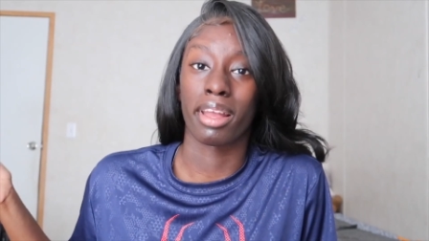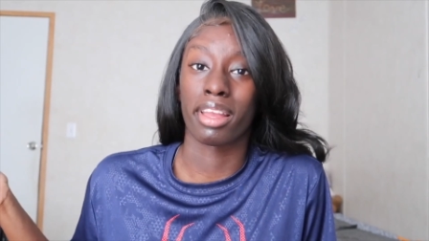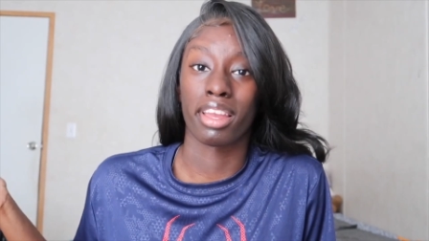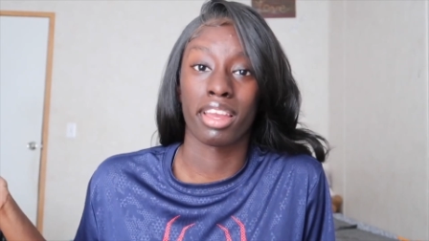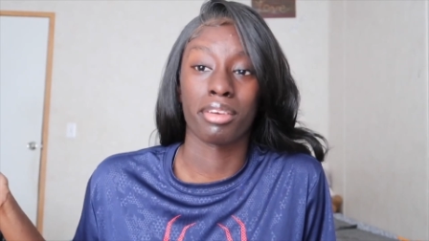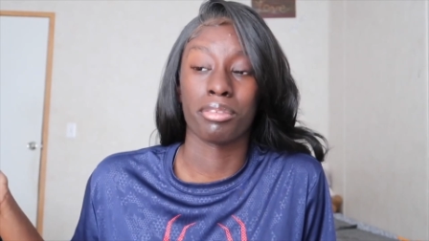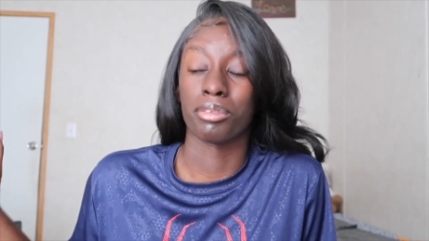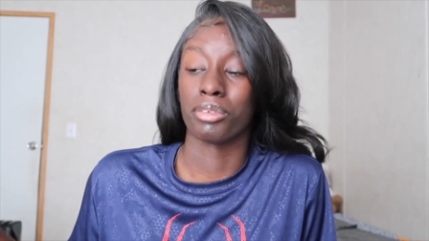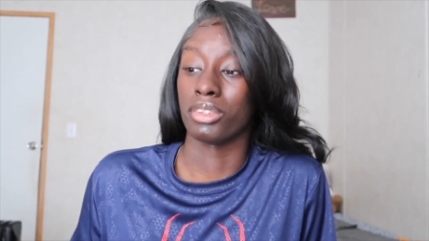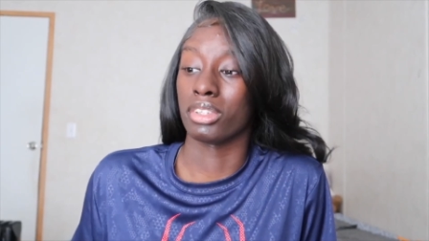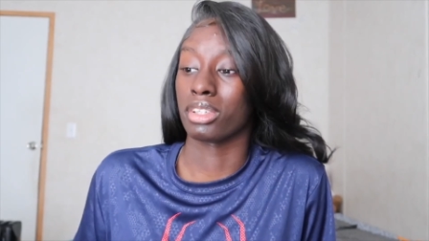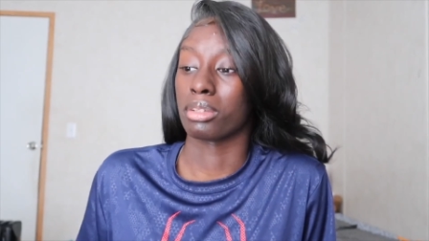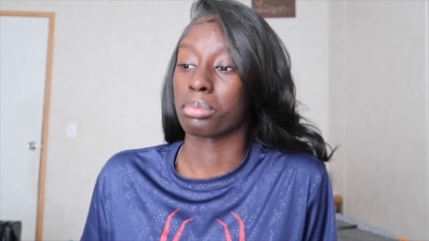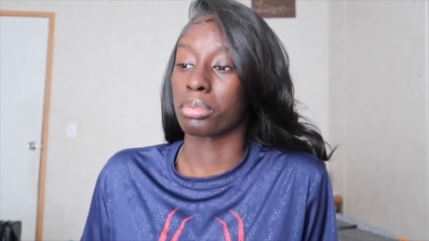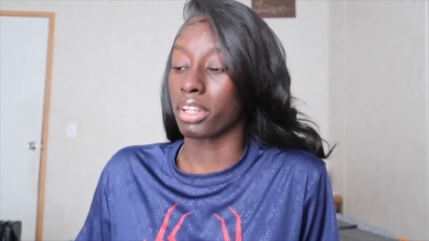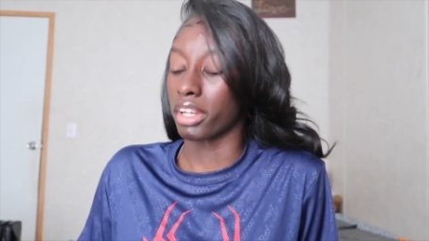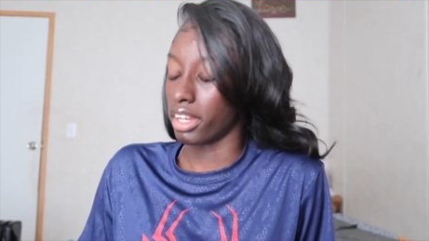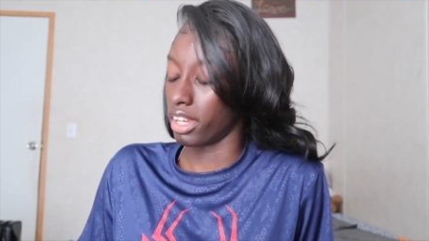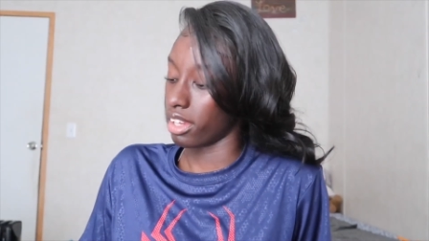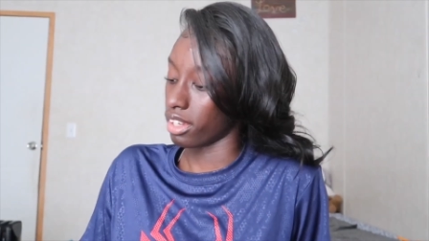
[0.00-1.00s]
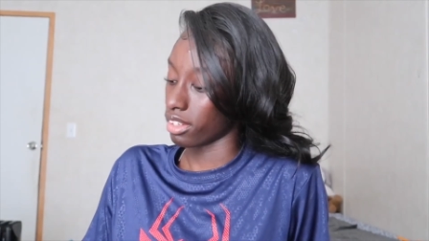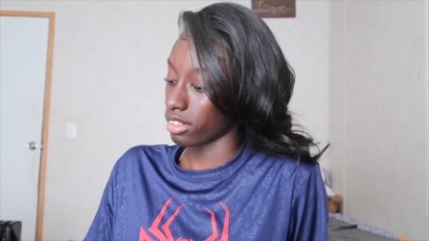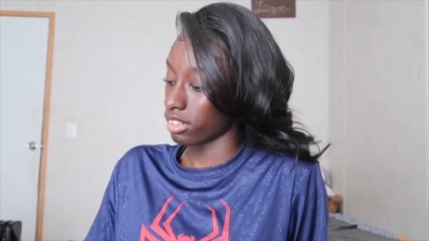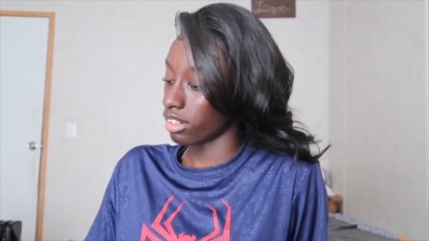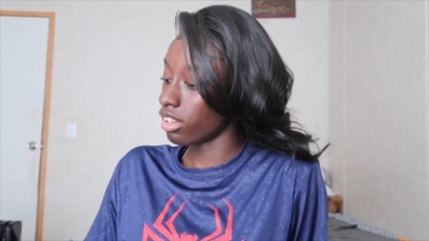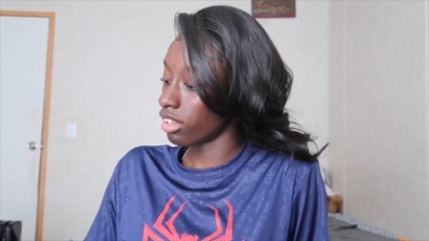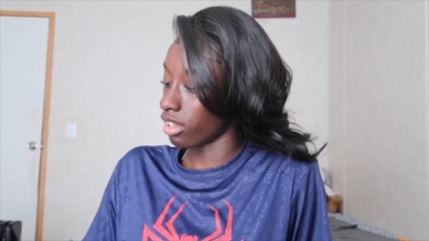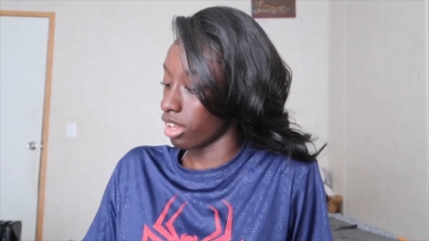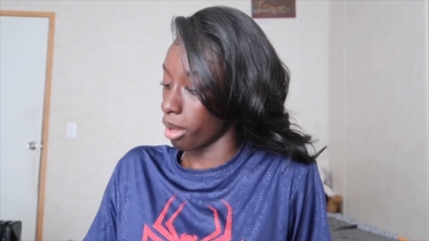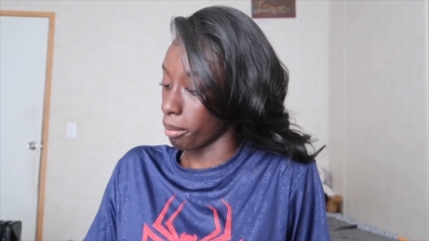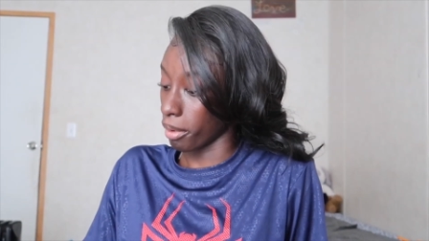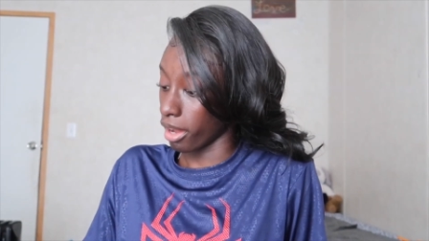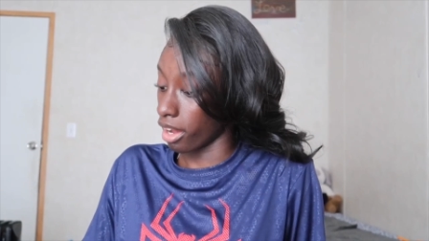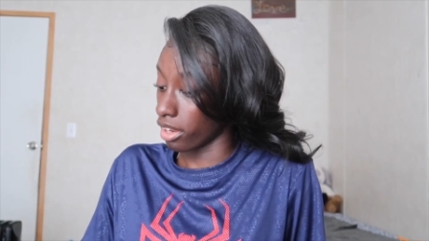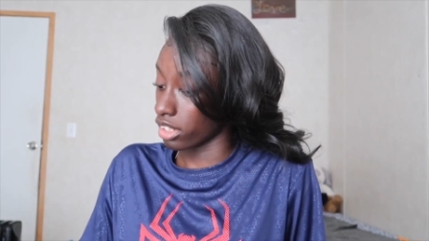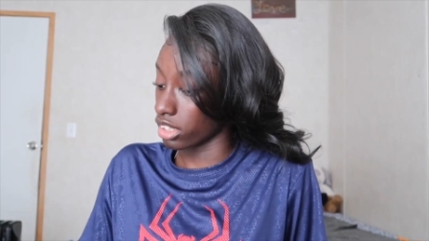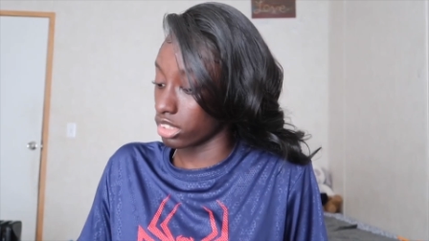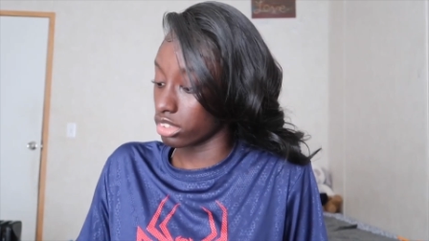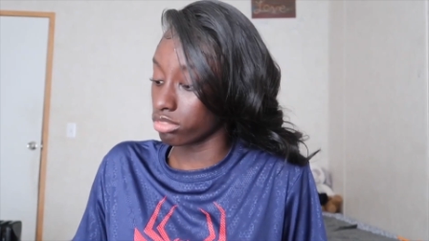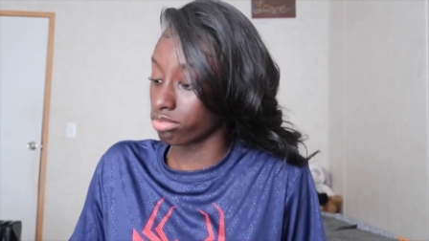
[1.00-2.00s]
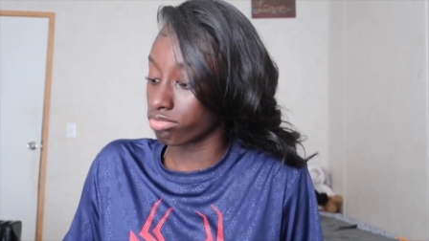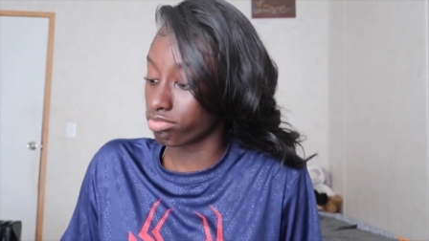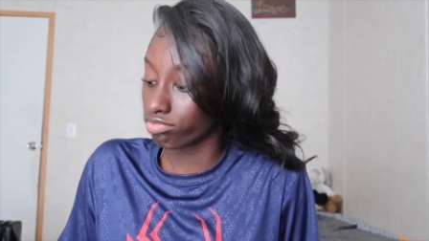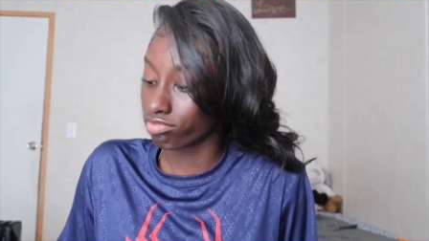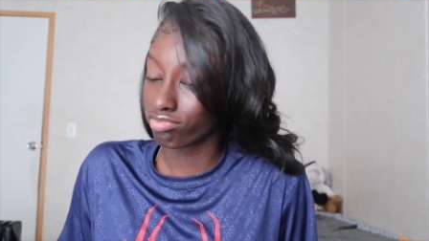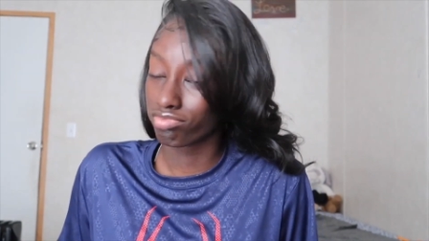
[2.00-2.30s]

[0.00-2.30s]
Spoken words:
I can't really complain about it.